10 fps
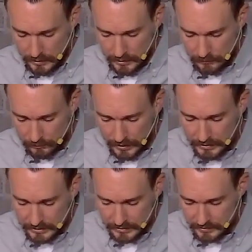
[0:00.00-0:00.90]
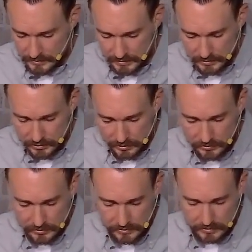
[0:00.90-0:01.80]
In righteousness, he
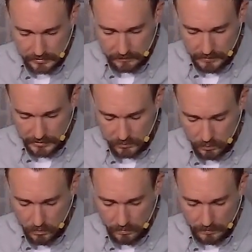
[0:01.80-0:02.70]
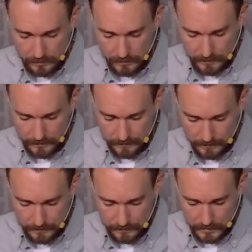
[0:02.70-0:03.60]
judges and makes war.
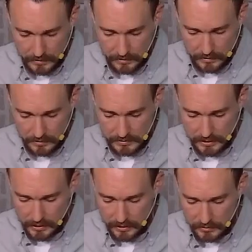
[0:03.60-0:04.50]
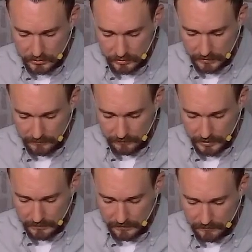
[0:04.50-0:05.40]
His eyes are like
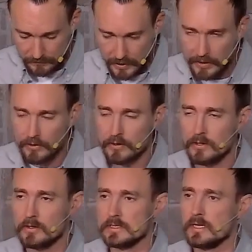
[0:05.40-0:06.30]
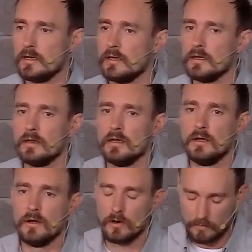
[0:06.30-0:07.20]
flaming fire, and on his head
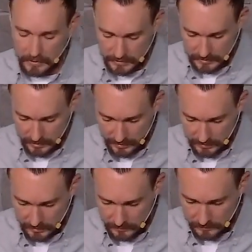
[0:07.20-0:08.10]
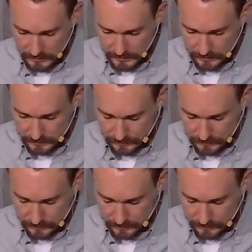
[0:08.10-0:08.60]
are many diadems.